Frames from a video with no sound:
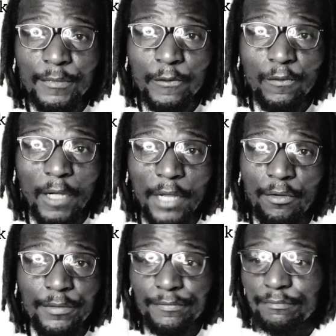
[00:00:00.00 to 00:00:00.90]
So I
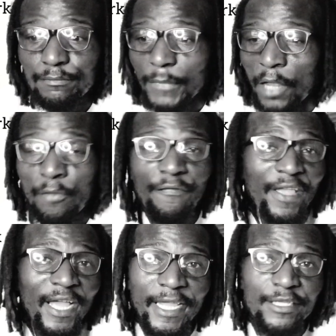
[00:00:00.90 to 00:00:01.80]
don't
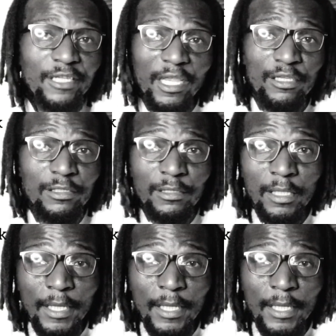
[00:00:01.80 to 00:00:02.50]
think I can change.